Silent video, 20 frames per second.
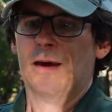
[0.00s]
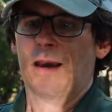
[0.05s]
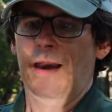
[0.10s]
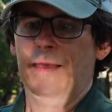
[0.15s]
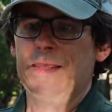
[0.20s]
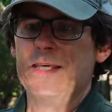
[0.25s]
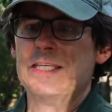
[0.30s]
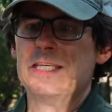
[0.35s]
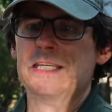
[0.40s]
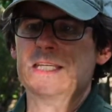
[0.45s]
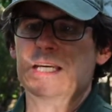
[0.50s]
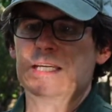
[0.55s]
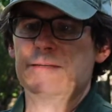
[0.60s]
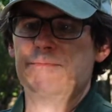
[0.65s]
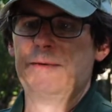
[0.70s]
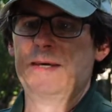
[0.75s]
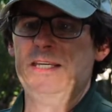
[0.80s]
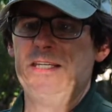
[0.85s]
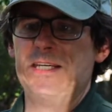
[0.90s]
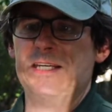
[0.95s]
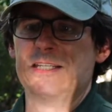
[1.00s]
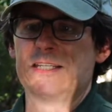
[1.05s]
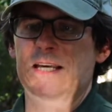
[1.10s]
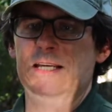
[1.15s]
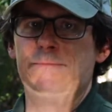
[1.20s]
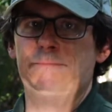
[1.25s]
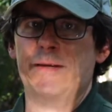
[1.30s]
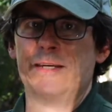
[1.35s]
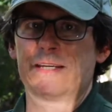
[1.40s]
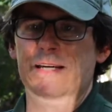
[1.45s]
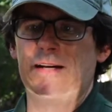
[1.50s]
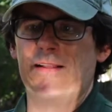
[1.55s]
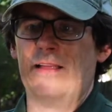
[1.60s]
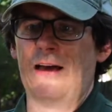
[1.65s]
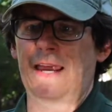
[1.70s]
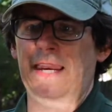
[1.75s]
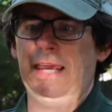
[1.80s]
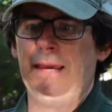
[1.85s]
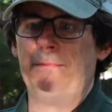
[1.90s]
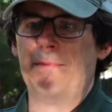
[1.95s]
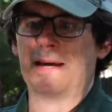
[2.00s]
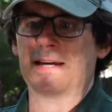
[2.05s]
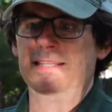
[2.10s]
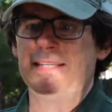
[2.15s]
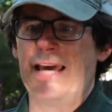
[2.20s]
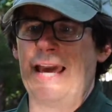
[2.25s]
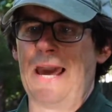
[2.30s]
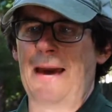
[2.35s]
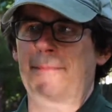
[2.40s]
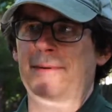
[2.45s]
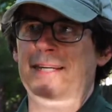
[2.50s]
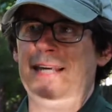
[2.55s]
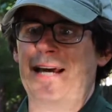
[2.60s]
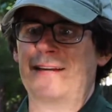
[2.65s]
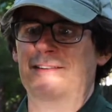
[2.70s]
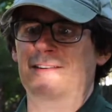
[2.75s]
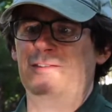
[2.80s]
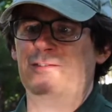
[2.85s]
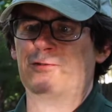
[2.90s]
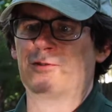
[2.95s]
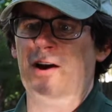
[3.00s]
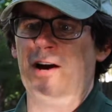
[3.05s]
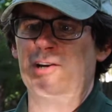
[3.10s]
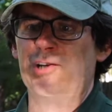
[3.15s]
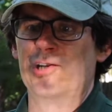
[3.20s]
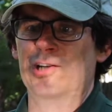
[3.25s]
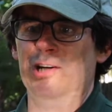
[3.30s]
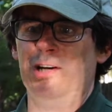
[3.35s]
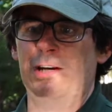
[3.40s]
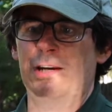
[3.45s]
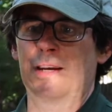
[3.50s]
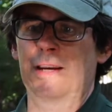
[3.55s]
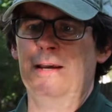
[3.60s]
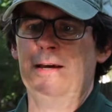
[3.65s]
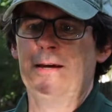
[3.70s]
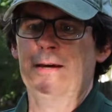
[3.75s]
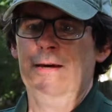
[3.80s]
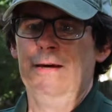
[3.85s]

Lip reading: And this is a species that's been declining because of habitat destruction